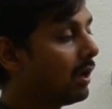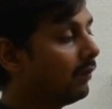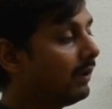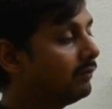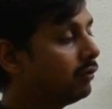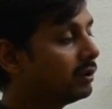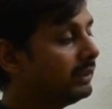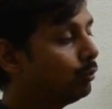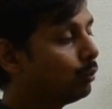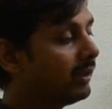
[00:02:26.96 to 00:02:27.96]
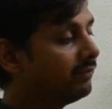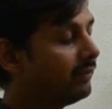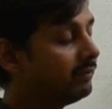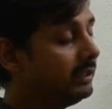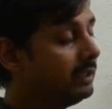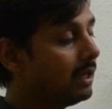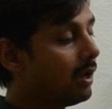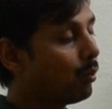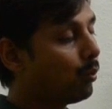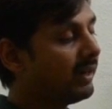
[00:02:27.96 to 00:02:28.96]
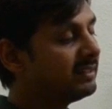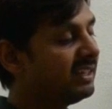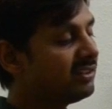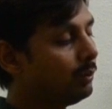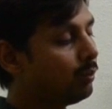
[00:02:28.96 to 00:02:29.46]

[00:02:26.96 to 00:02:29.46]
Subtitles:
140, 150, 160,